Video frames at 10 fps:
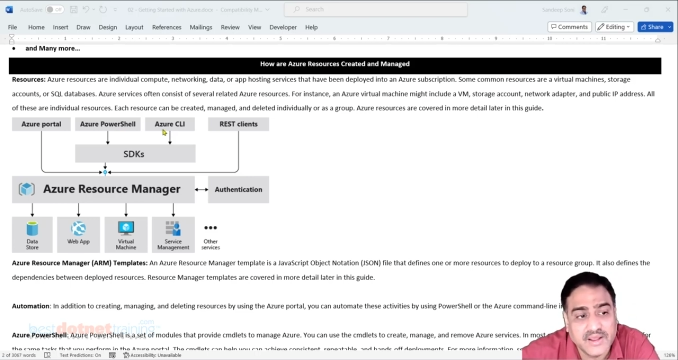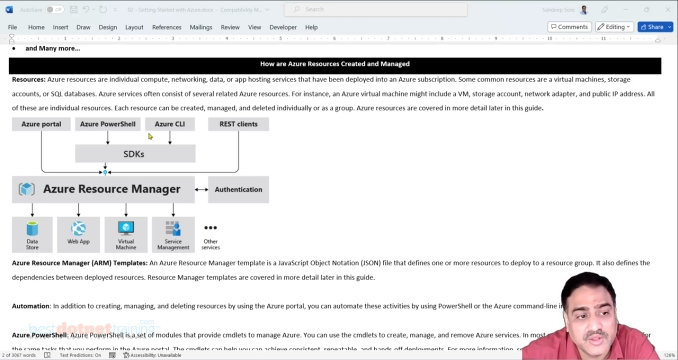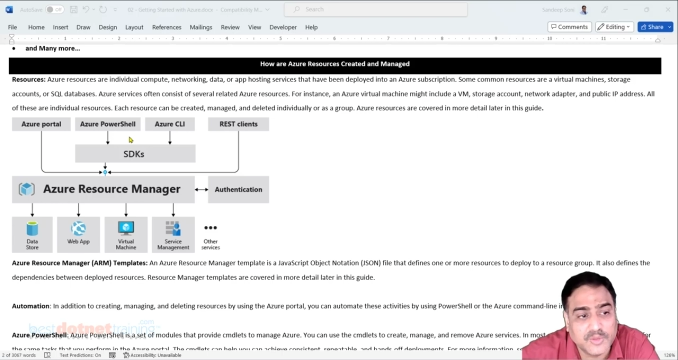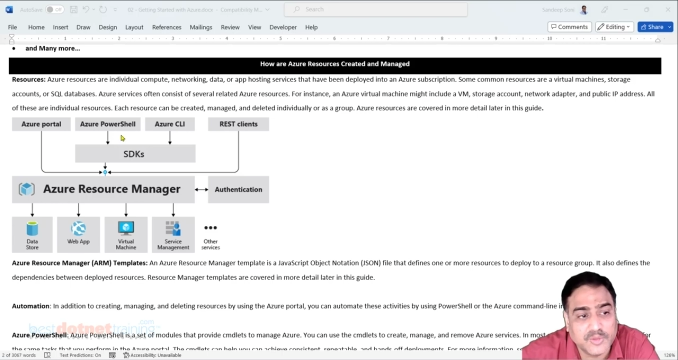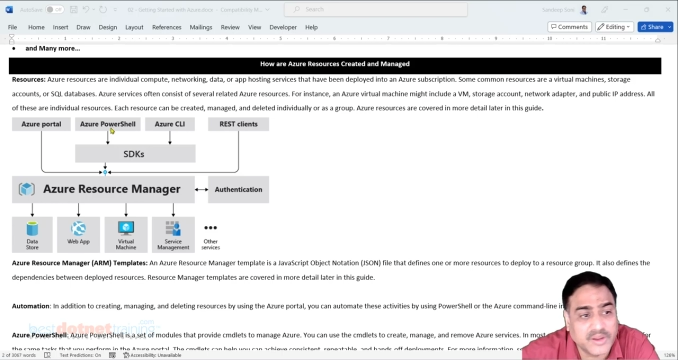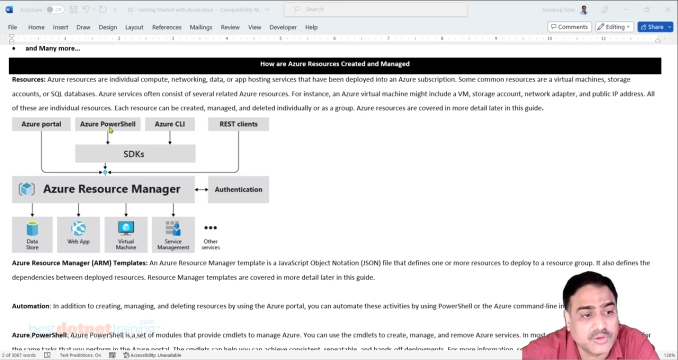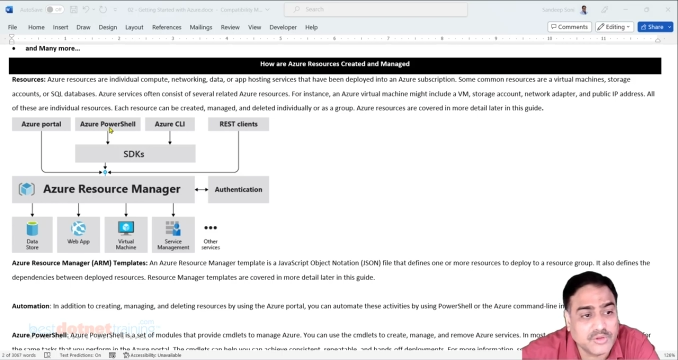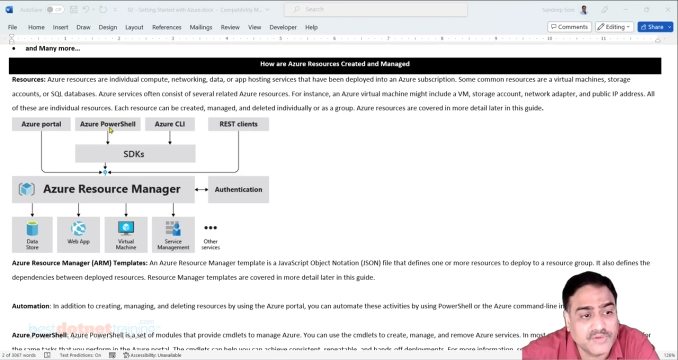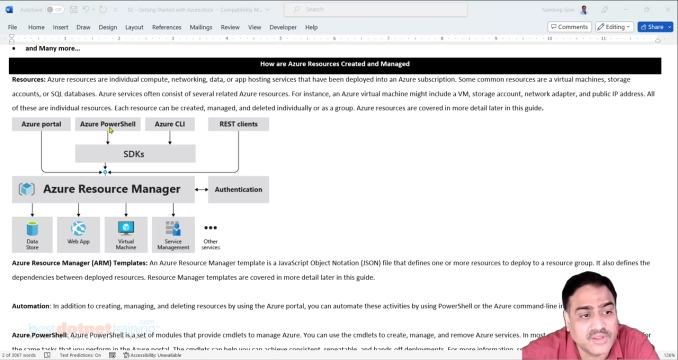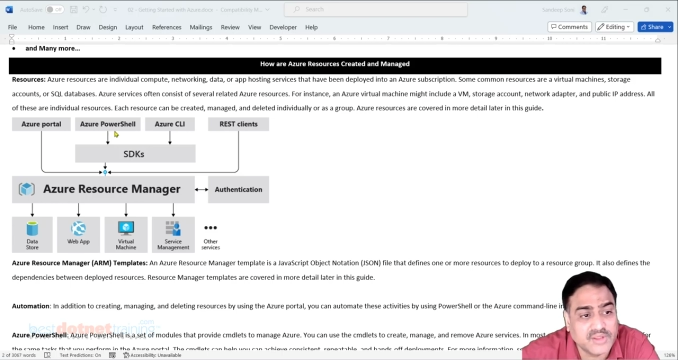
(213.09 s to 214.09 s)
So
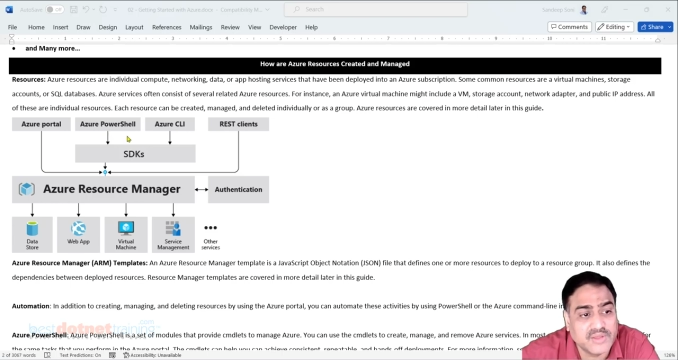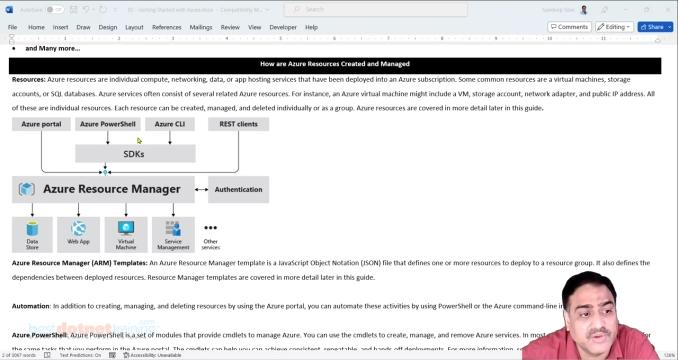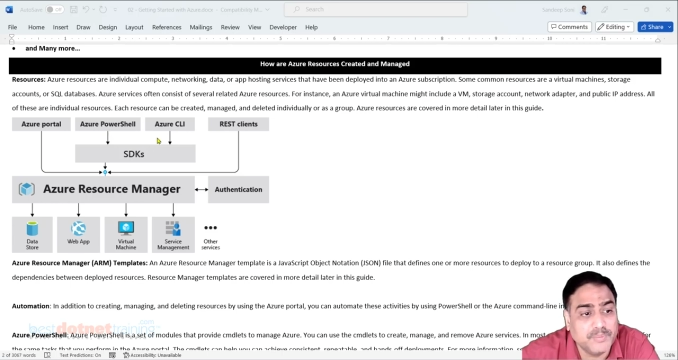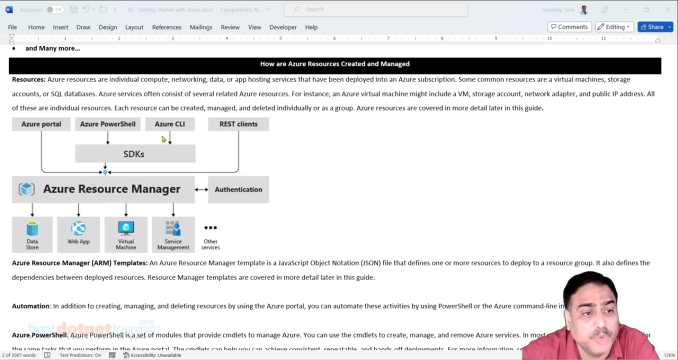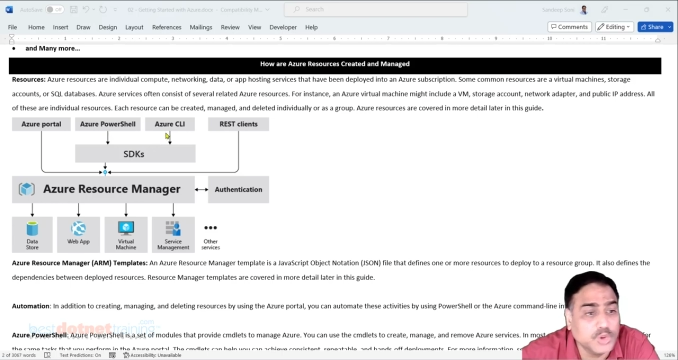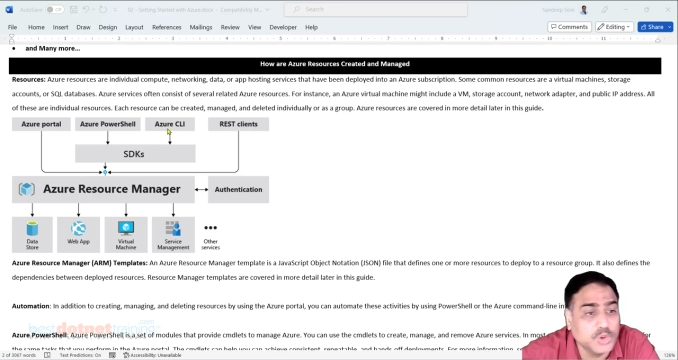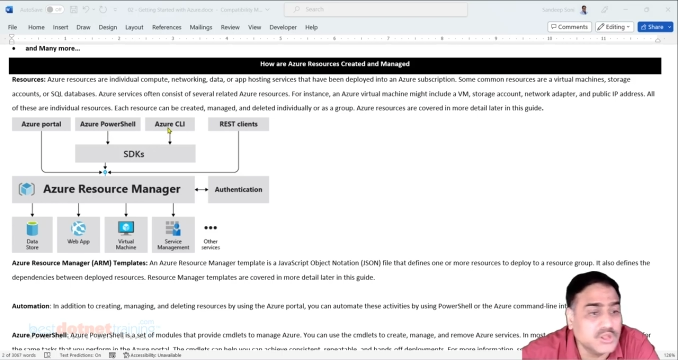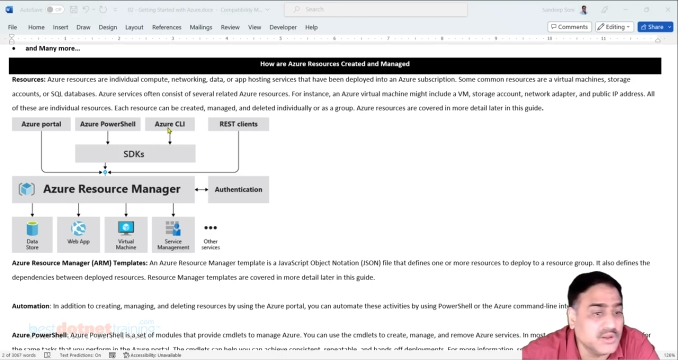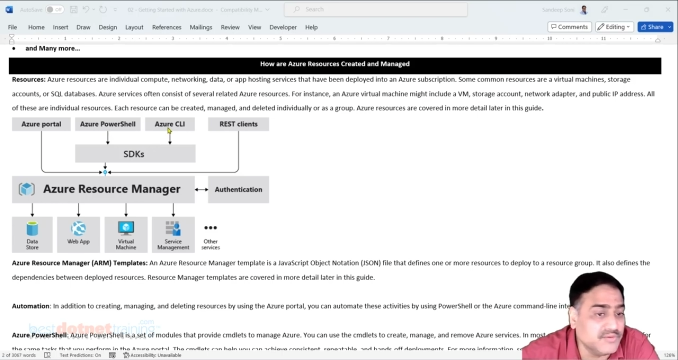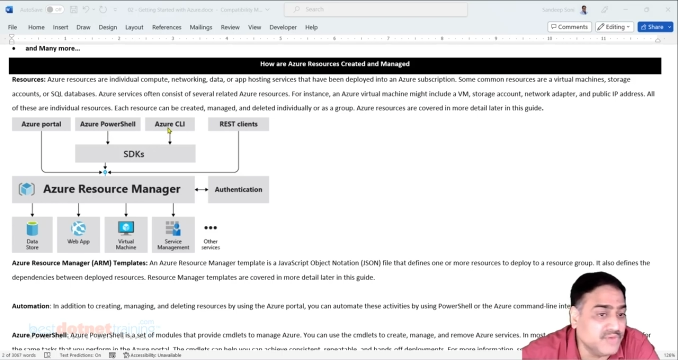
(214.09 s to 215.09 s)
Microsoft has given both
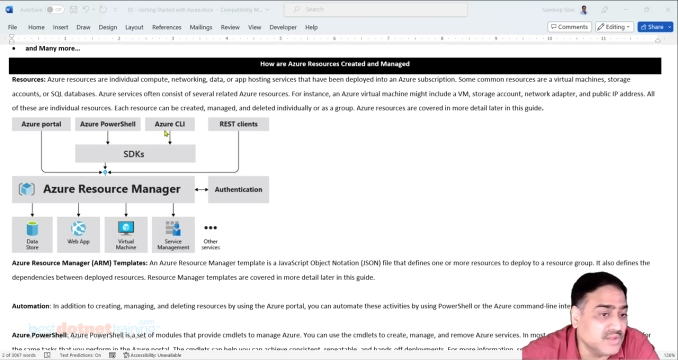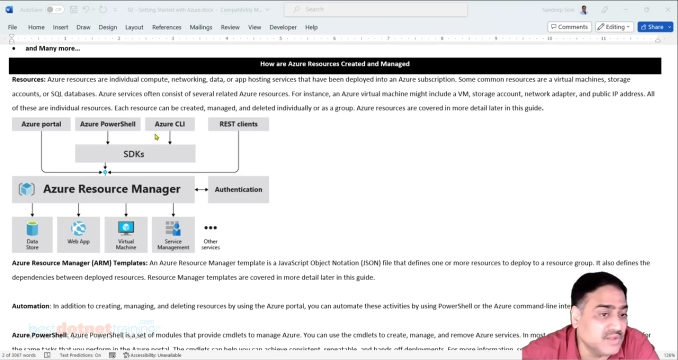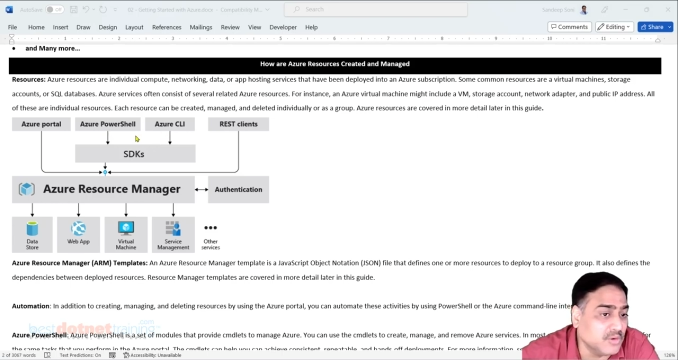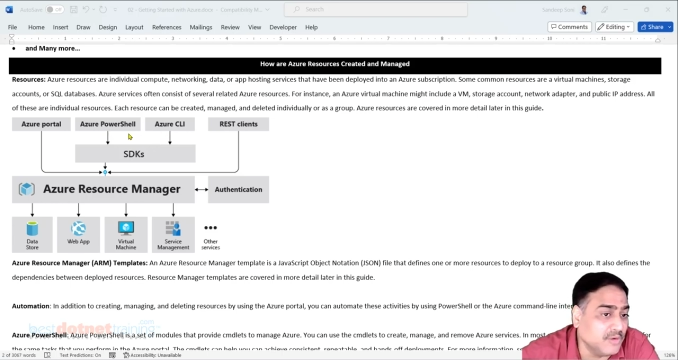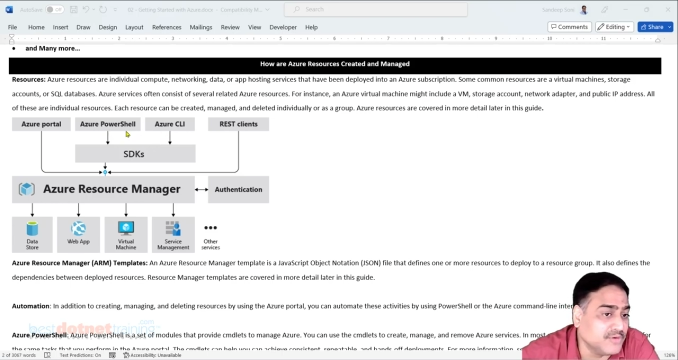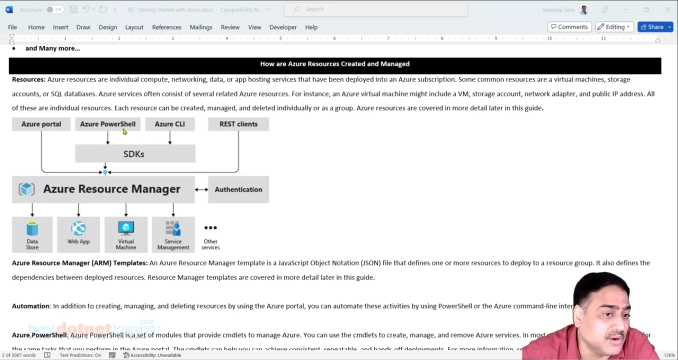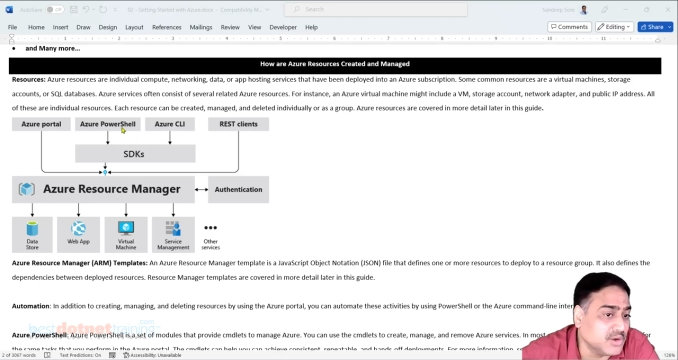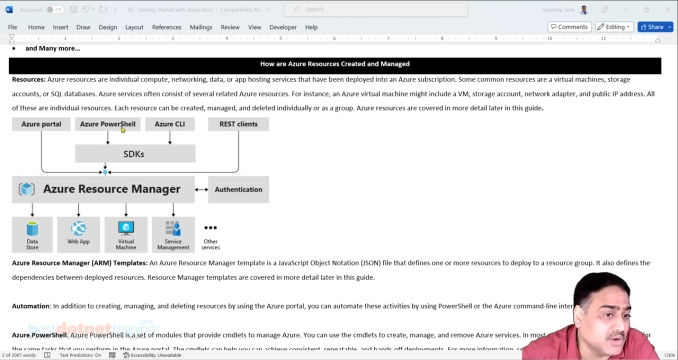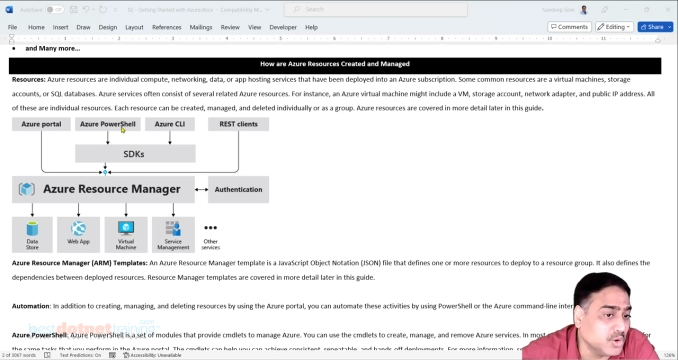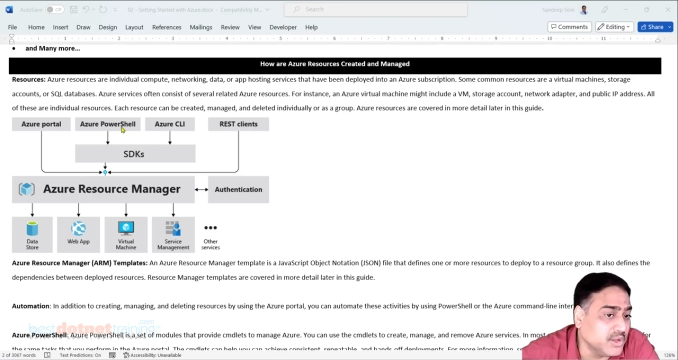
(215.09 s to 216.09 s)
the ways of
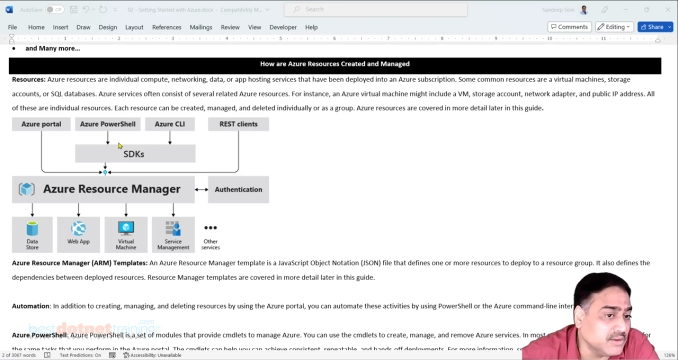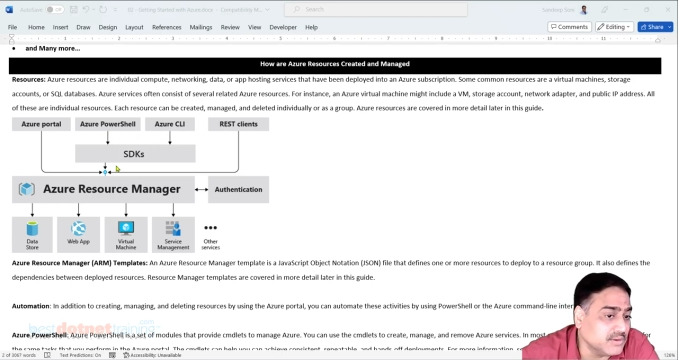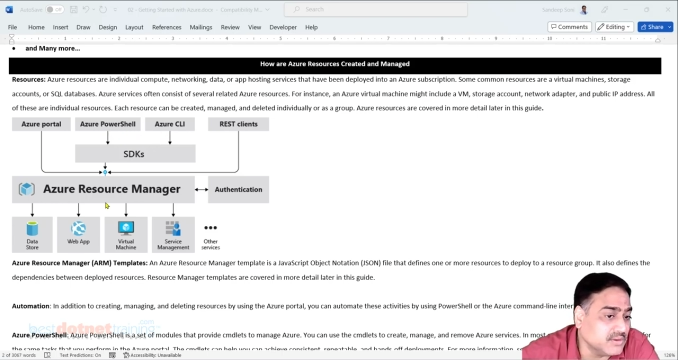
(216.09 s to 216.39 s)
controlling